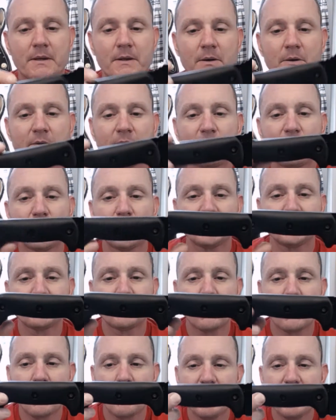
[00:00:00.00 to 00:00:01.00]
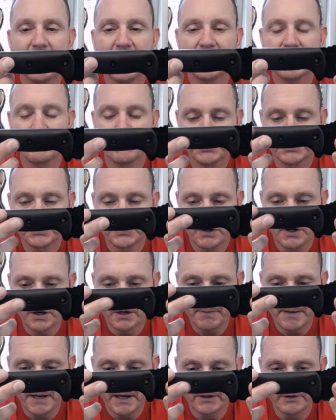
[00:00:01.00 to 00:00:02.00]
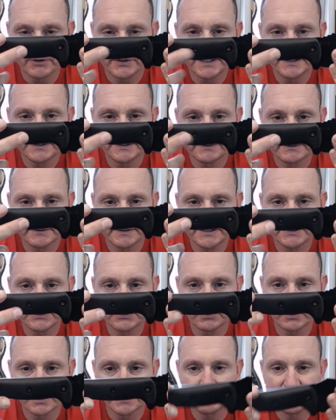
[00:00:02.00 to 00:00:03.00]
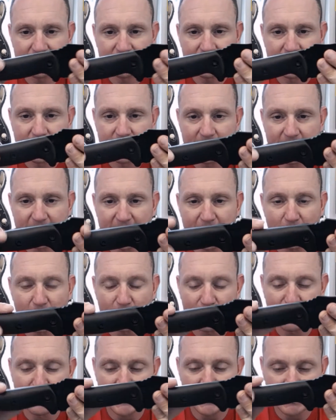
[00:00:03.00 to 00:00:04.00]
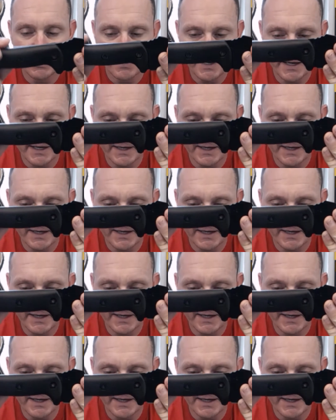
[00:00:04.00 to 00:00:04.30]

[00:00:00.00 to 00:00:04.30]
first drawback I'm going to talk about are these grips. They are very,